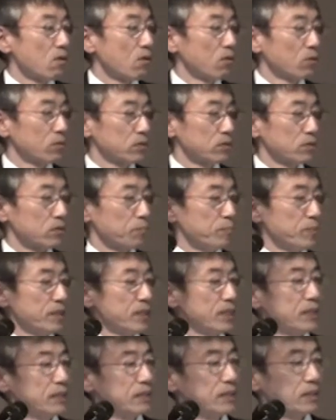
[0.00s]
also
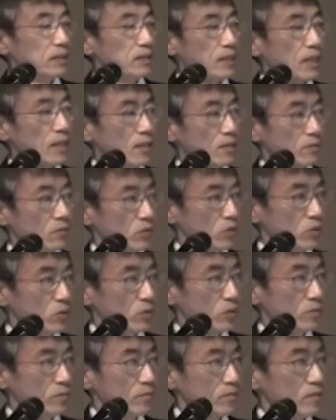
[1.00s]
pH is around
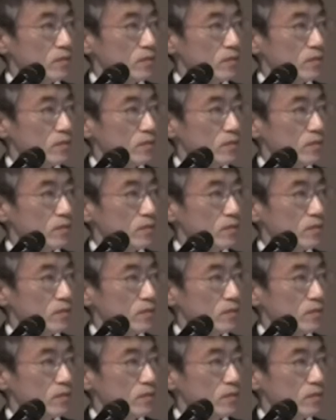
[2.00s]
2.